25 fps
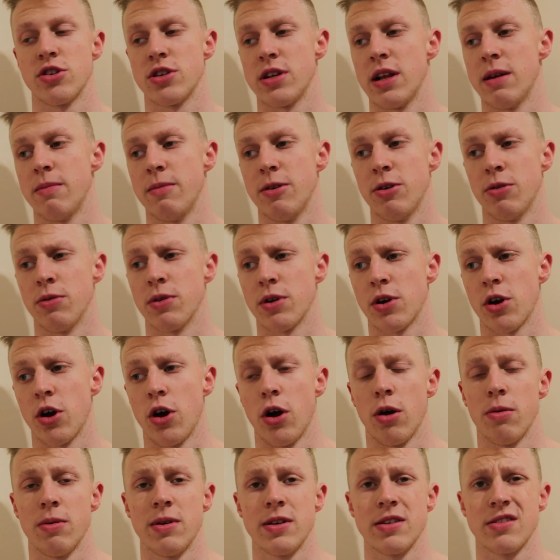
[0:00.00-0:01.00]
just let me know in the
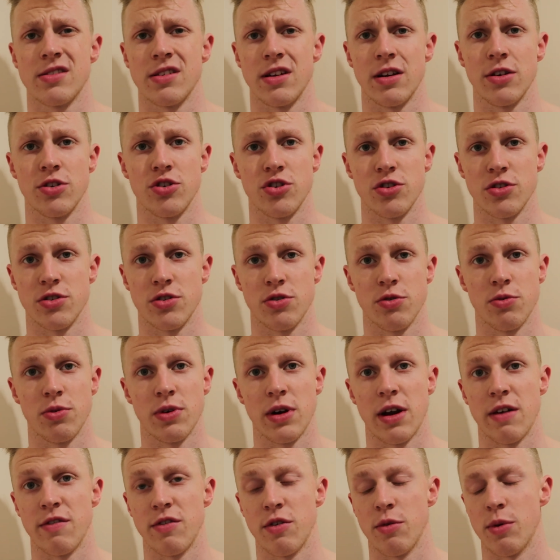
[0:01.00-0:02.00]
comments and I'll just do
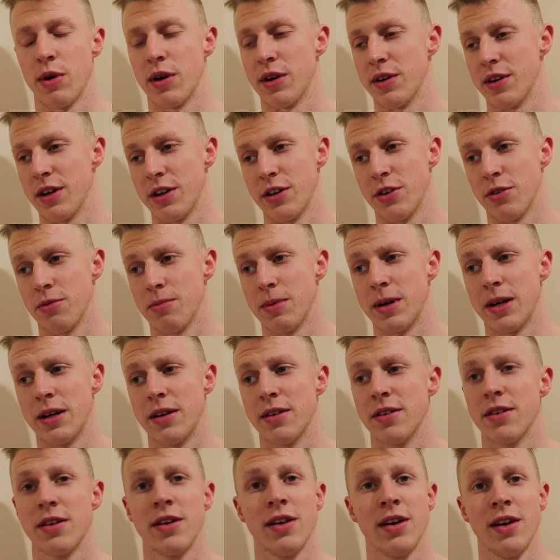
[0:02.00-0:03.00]
whatever you want. I don't
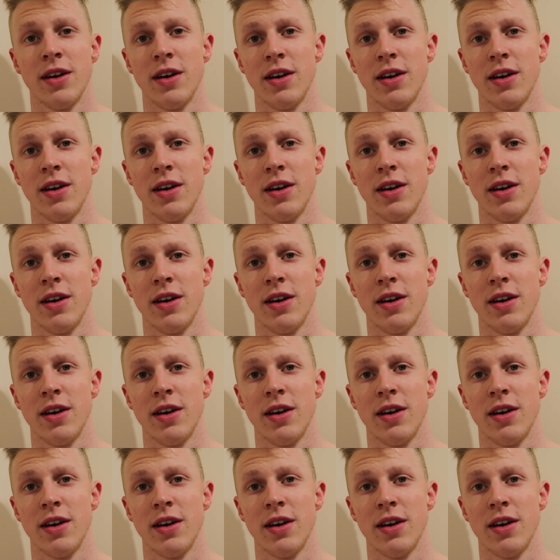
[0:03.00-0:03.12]
mind.